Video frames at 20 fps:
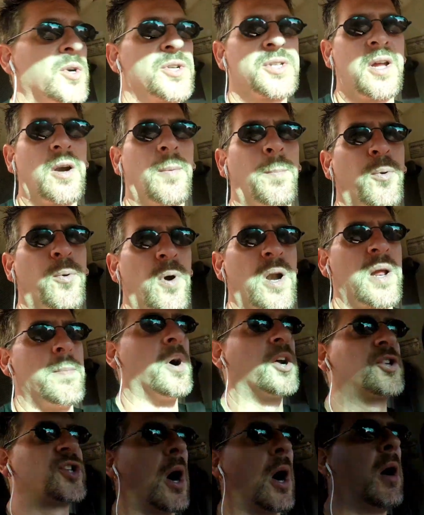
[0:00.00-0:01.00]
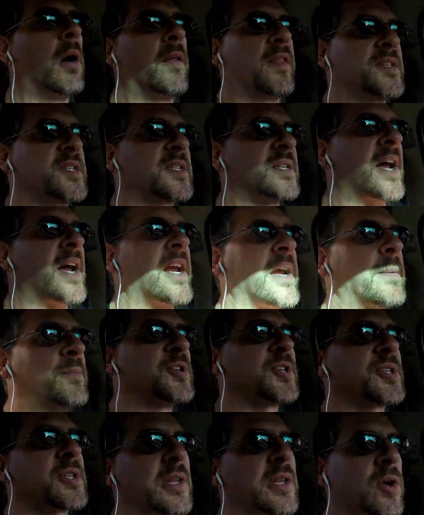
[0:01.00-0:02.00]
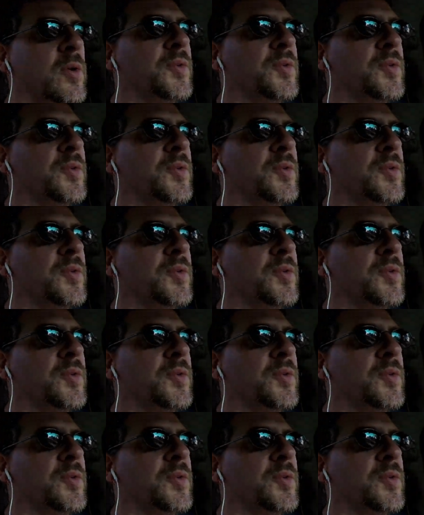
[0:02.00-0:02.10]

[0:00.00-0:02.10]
they're pretty much all the same, just little